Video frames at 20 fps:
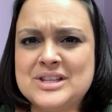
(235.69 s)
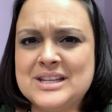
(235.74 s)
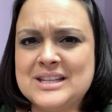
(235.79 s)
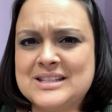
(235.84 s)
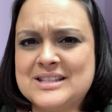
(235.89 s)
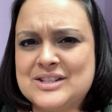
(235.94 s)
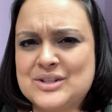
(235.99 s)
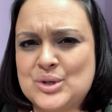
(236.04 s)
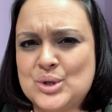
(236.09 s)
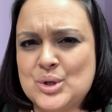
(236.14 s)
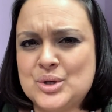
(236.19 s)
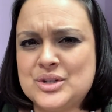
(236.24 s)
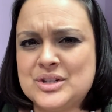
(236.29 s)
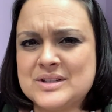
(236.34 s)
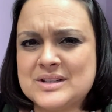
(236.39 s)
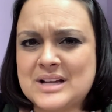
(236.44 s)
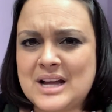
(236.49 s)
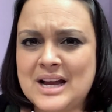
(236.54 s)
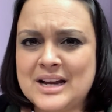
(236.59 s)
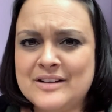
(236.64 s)
This church
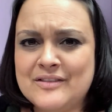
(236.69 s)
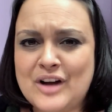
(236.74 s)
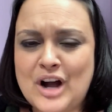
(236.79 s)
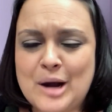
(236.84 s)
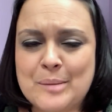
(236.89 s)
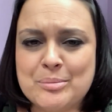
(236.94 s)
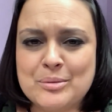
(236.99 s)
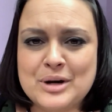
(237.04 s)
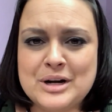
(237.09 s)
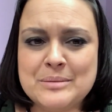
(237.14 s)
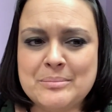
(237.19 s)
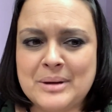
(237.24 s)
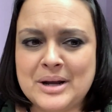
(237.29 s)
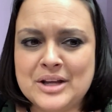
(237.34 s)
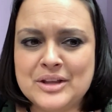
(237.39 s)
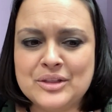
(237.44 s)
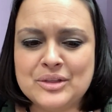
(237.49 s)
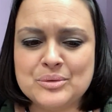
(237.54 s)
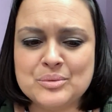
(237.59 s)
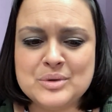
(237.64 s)
is kind of operated
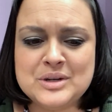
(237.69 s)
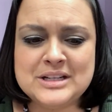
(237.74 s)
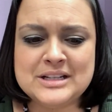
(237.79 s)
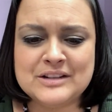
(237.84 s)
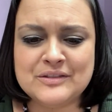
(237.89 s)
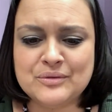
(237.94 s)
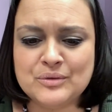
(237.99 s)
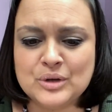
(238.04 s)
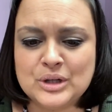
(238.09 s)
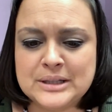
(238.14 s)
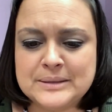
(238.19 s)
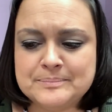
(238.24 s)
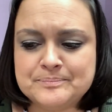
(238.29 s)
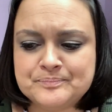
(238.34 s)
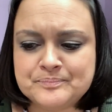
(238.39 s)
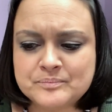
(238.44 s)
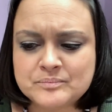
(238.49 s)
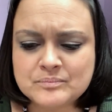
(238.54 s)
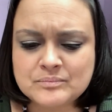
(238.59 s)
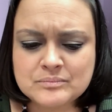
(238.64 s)
by three different
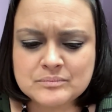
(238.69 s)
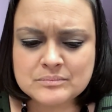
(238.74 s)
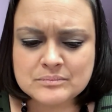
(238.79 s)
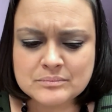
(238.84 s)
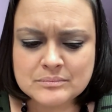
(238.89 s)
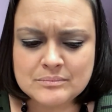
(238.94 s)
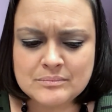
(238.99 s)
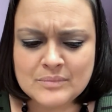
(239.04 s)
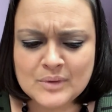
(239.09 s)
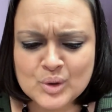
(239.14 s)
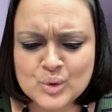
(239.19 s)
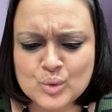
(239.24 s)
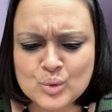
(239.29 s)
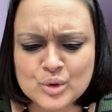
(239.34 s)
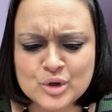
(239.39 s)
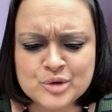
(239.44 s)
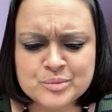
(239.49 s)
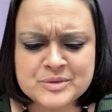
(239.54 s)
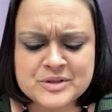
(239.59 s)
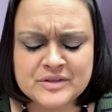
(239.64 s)

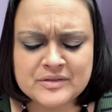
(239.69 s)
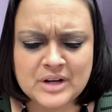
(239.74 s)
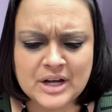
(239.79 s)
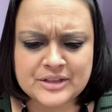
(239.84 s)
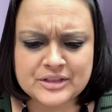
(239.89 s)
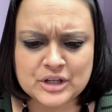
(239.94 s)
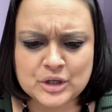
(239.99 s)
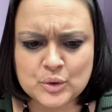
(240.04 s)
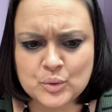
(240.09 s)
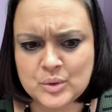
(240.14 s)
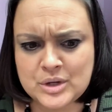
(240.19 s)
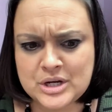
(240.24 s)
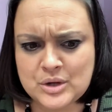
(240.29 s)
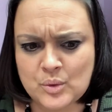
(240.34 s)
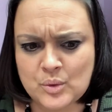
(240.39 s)
groups. You've got the Greek